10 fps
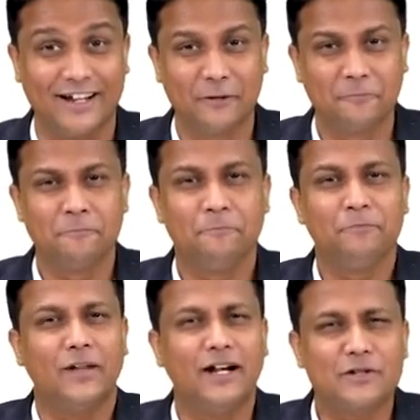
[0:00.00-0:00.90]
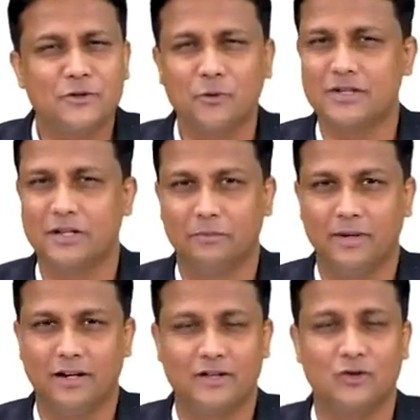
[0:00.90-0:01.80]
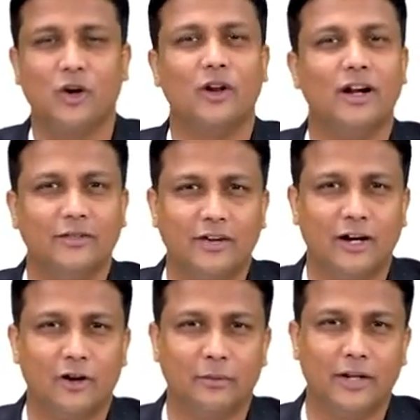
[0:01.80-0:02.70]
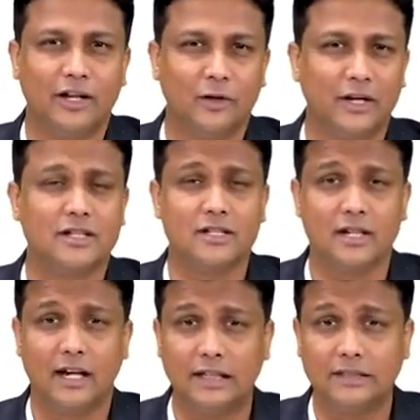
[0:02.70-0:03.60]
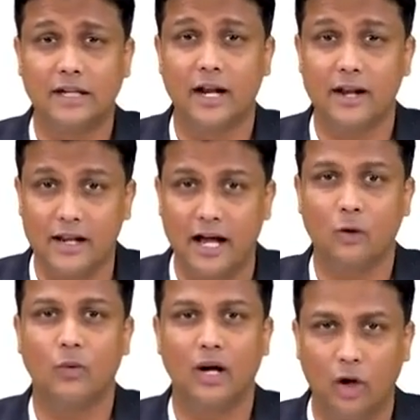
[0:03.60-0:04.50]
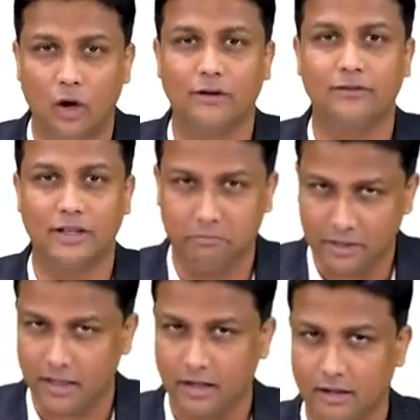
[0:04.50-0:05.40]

it. It's so simple. It's not all a difficult topic. You can just learn now along with me.